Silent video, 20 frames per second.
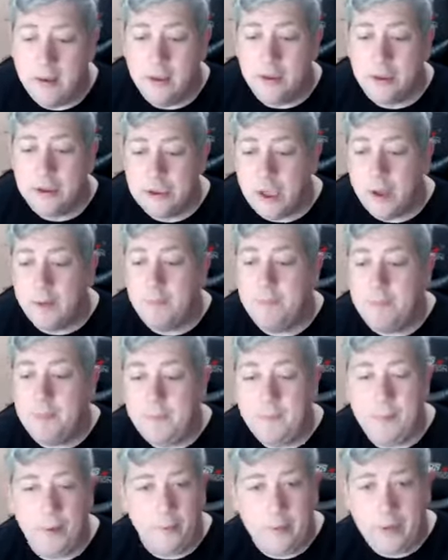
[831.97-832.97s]
Some
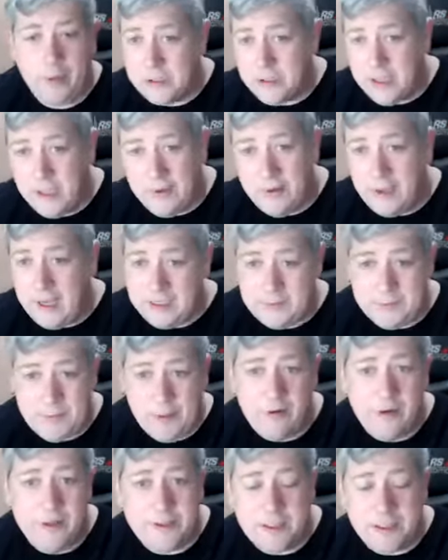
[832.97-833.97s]
people, because of their
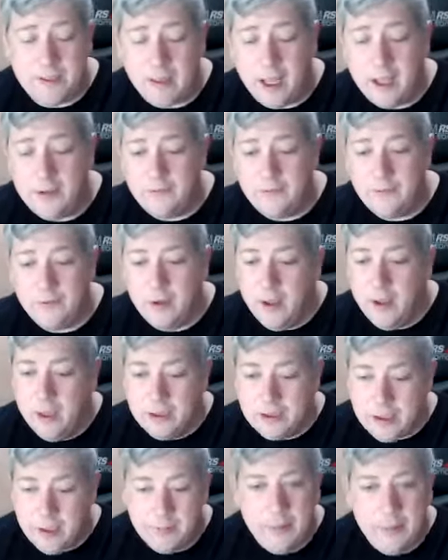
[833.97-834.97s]
experience in life,
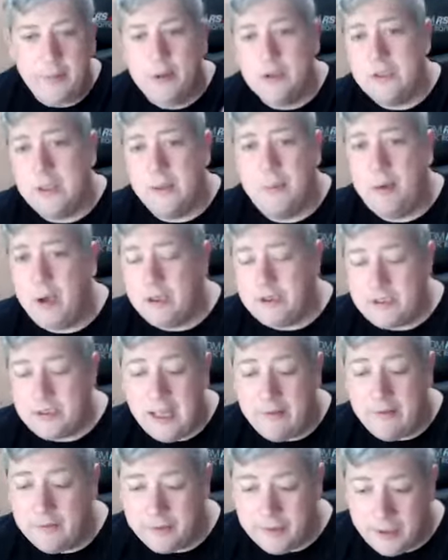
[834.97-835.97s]
some people because of their
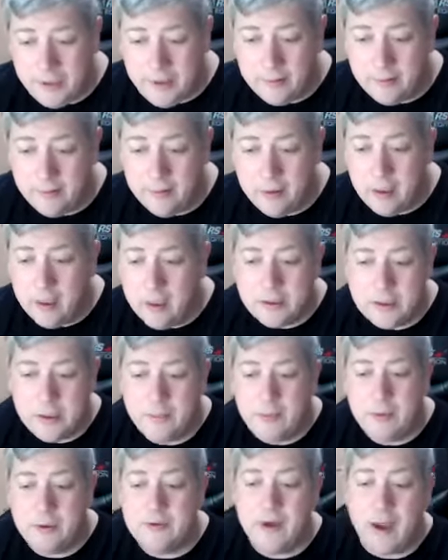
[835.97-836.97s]
personality, some
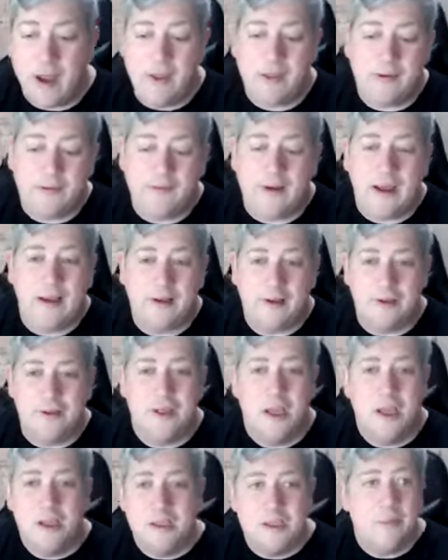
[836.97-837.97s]
people because of other factors,
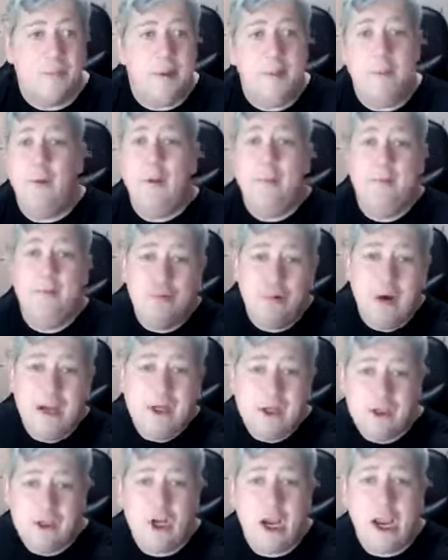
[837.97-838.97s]
some people
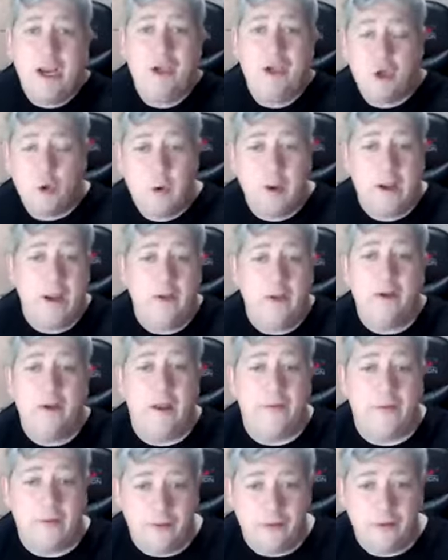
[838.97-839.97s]
embrace change quicker than
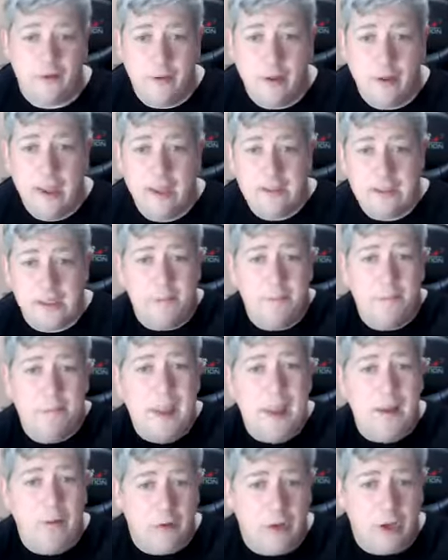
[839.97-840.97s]
others. It's like a
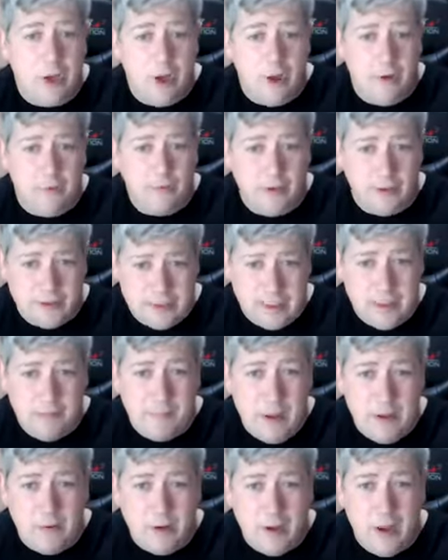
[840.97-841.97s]
bell curve. You understand a
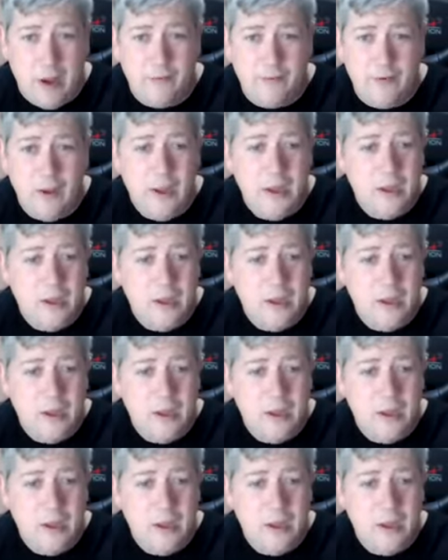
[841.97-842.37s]
bell curve?